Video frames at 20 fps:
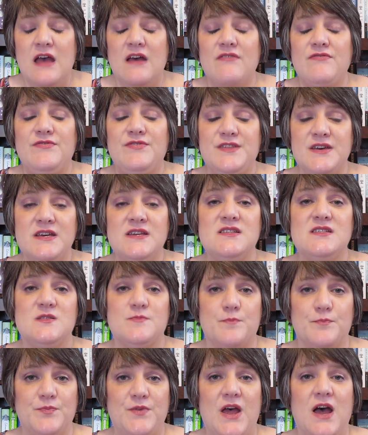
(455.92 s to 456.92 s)
This
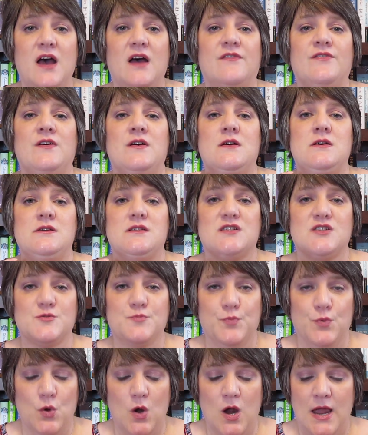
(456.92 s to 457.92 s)
stuff
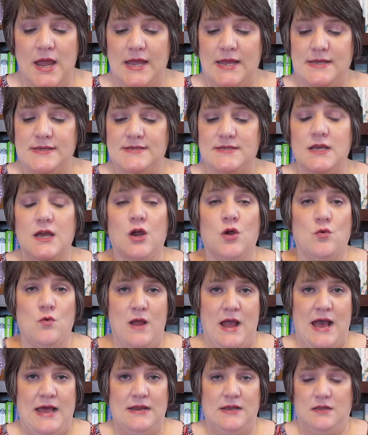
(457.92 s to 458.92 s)
sprays
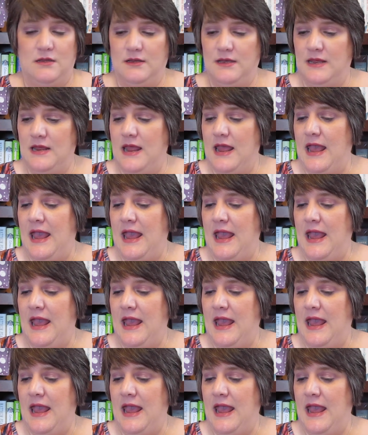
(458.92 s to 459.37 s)
erratically,